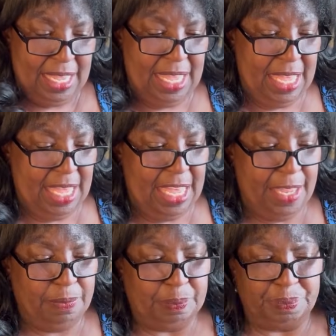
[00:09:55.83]

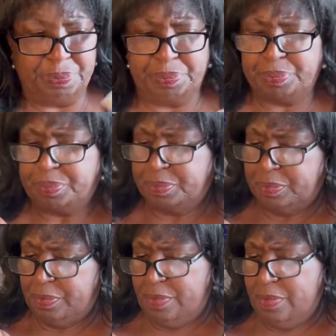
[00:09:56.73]
And
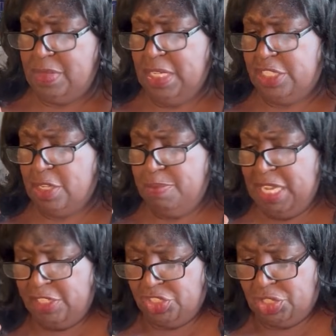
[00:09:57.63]
to
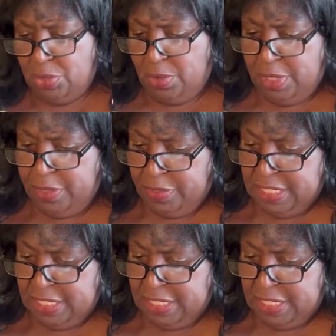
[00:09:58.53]
make sure,